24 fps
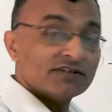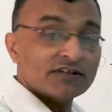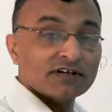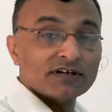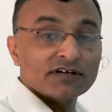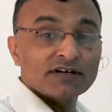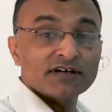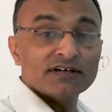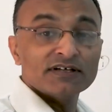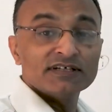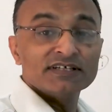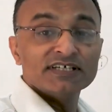
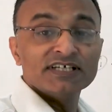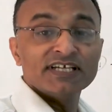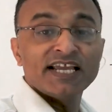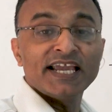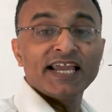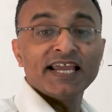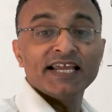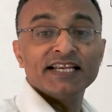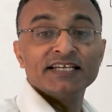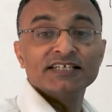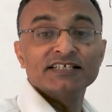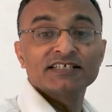the
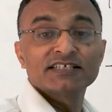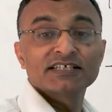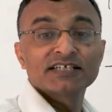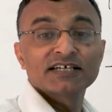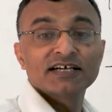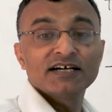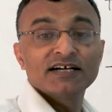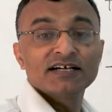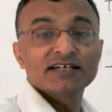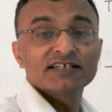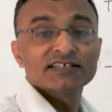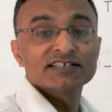hint,
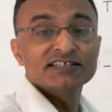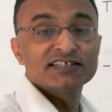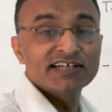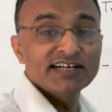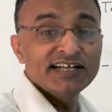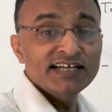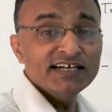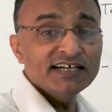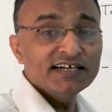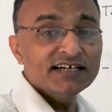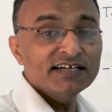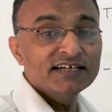
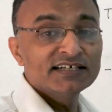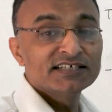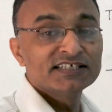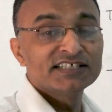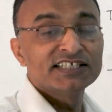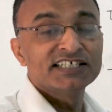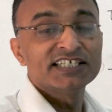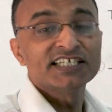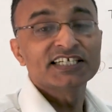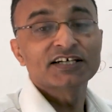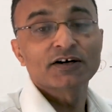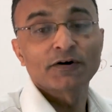drink
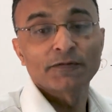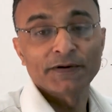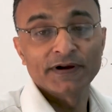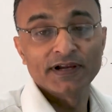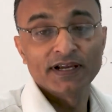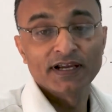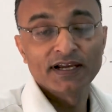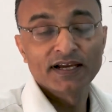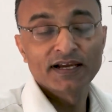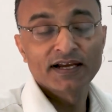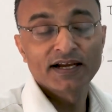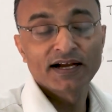tea,
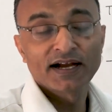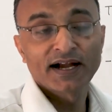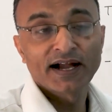coffee,